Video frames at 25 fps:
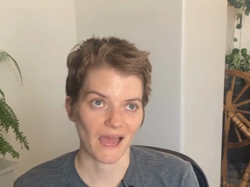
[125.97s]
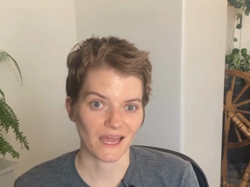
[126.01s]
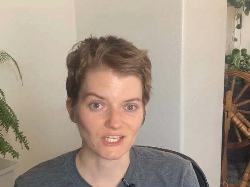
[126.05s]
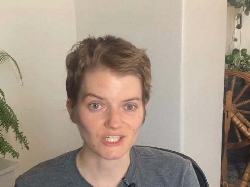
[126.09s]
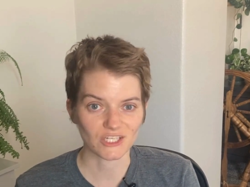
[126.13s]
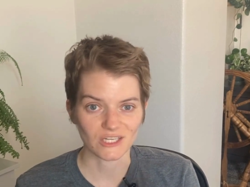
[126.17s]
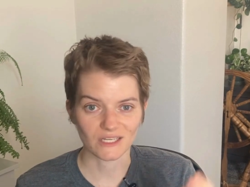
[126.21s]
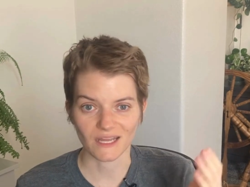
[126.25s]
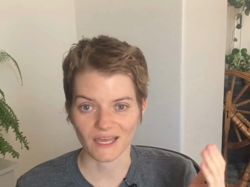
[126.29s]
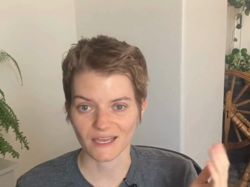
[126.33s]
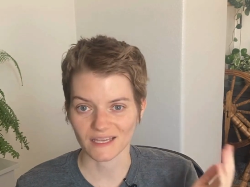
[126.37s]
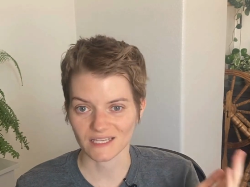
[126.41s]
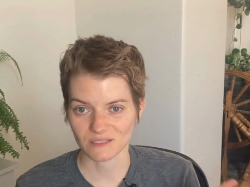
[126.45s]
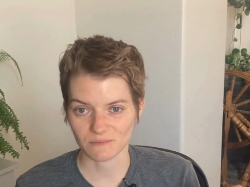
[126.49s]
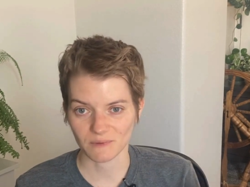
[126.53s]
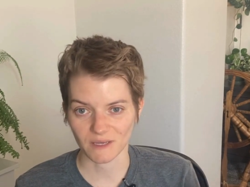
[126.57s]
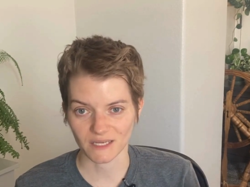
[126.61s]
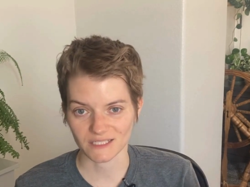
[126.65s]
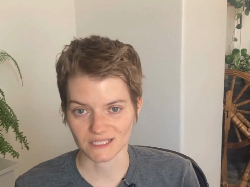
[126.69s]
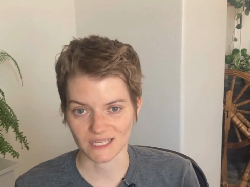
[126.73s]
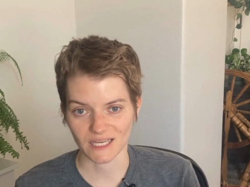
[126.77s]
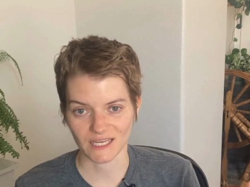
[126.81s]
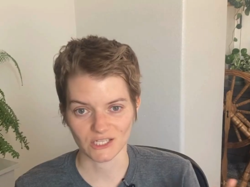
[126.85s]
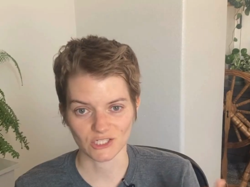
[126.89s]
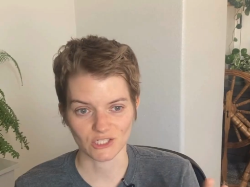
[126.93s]
in
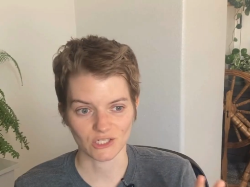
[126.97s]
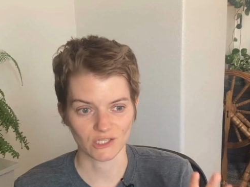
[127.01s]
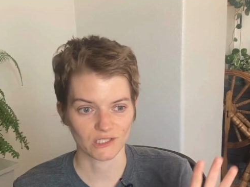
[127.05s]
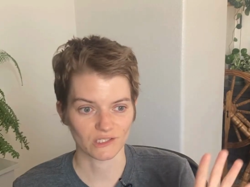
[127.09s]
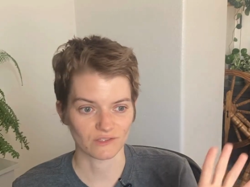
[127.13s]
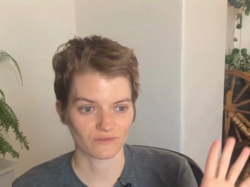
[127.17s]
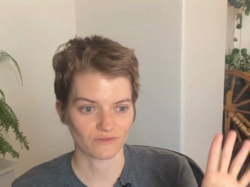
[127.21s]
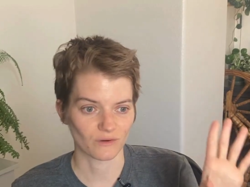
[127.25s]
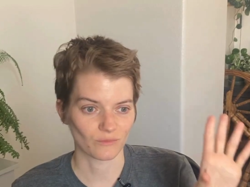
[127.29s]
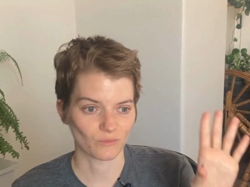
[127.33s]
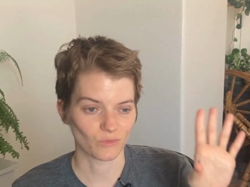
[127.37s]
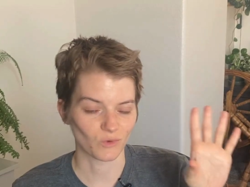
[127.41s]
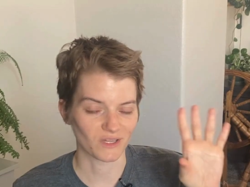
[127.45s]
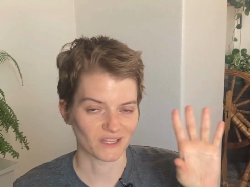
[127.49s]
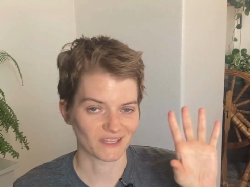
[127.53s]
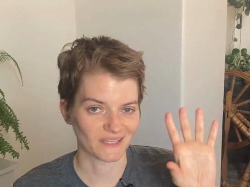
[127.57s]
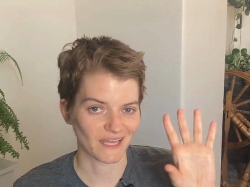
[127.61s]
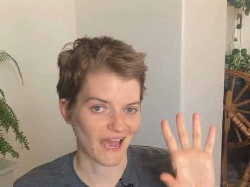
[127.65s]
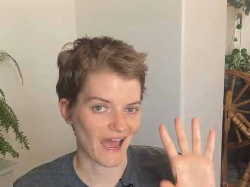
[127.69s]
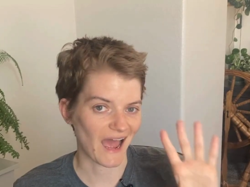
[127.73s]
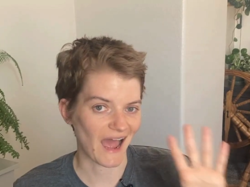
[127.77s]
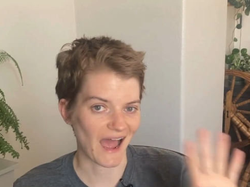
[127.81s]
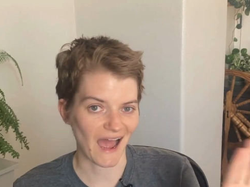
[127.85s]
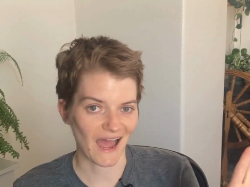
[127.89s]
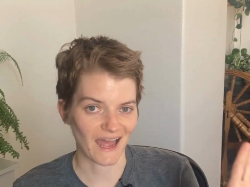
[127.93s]
expectations from what
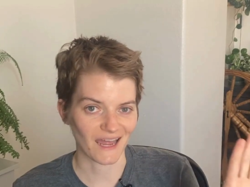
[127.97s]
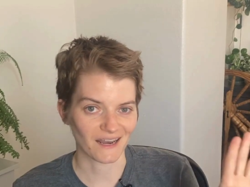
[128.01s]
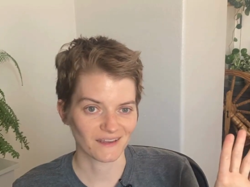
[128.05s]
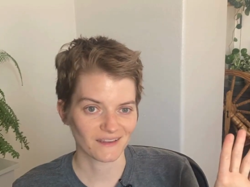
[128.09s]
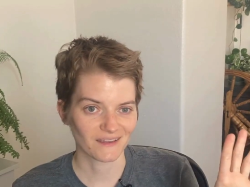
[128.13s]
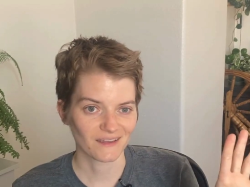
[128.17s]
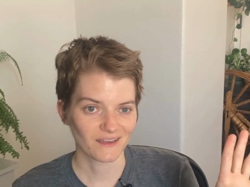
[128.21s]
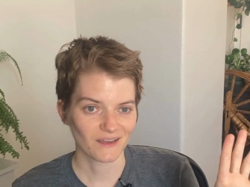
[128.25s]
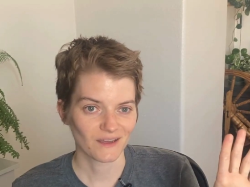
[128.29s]
the ad